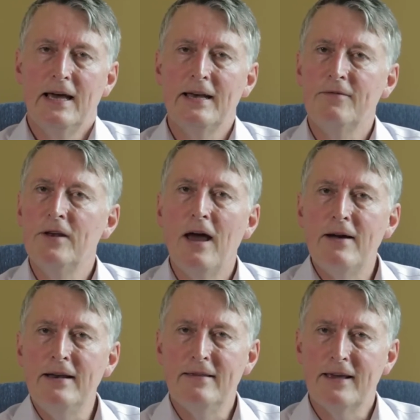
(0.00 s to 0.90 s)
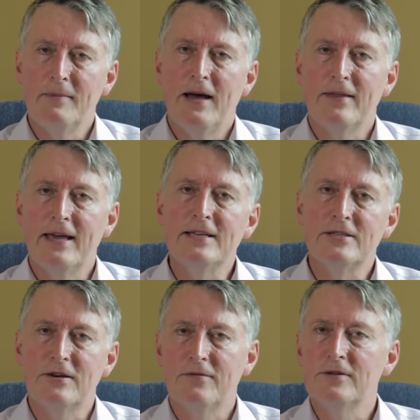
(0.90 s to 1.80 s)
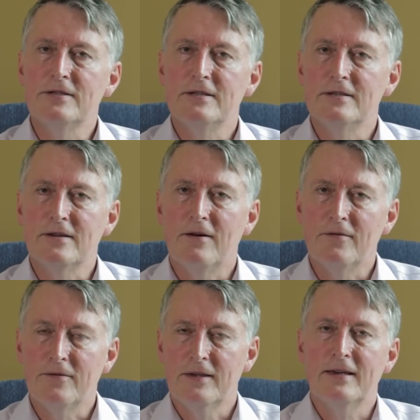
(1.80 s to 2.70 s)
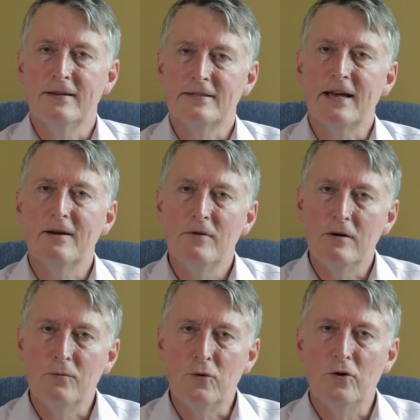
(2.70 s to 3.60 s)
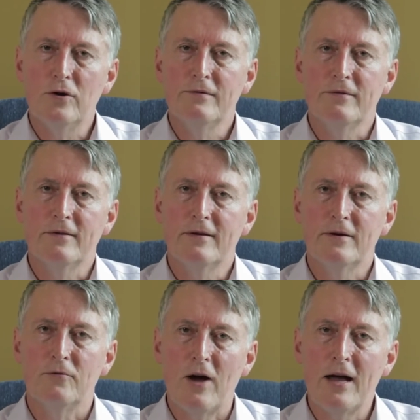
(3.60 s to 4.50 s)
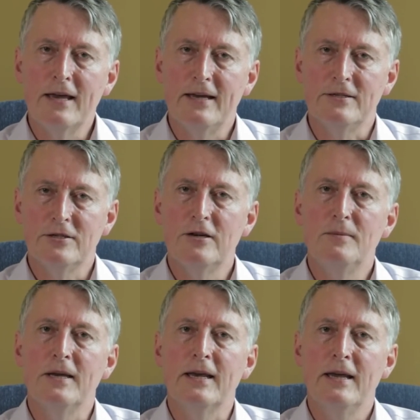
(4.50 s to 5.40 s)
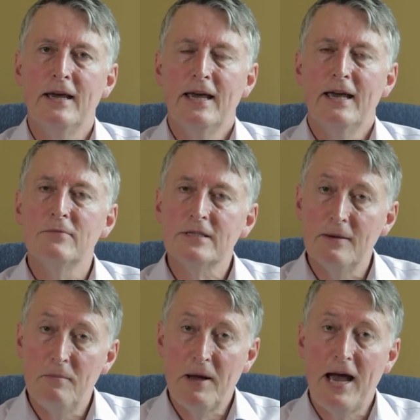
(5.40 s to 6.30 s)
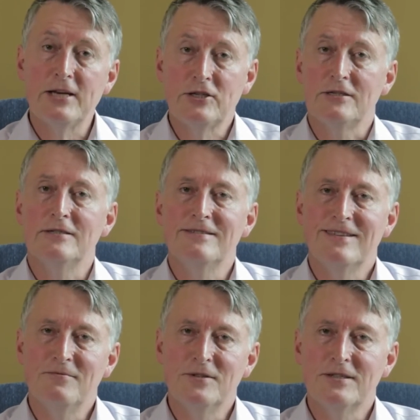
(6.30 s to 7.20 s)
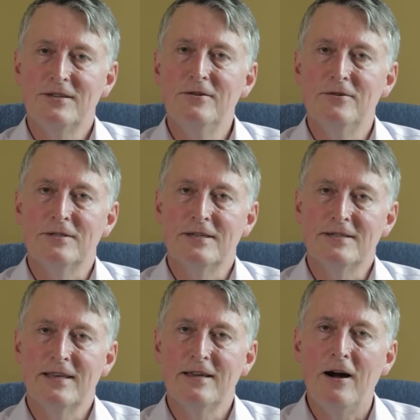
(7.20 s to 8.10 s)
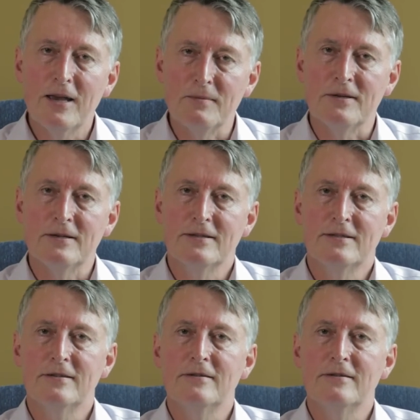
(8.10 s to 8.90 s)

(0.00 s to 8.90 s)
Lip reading: And if you know anything about the history, for instance, of the Second World War and of the Third Reich in Germany, it was compassion that was used as the argument